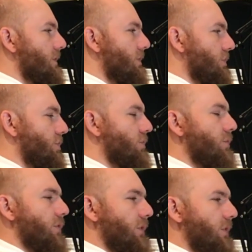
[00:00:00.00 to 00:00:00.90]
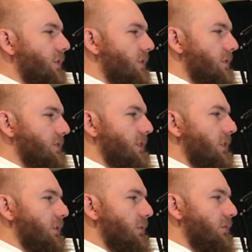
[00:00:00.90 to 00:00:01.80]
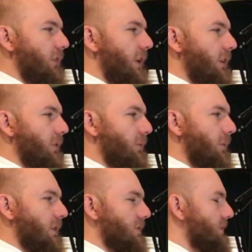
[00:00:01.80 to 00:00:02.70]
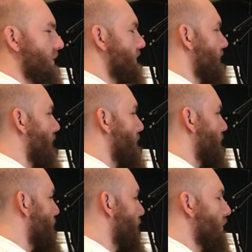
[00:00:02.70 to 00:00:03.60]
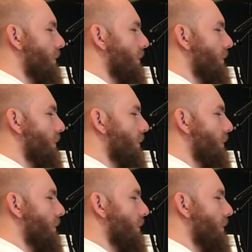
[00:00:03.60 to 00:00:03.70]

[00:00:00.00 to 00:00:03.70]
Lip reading: enjoy the scent of rain once I'm alone,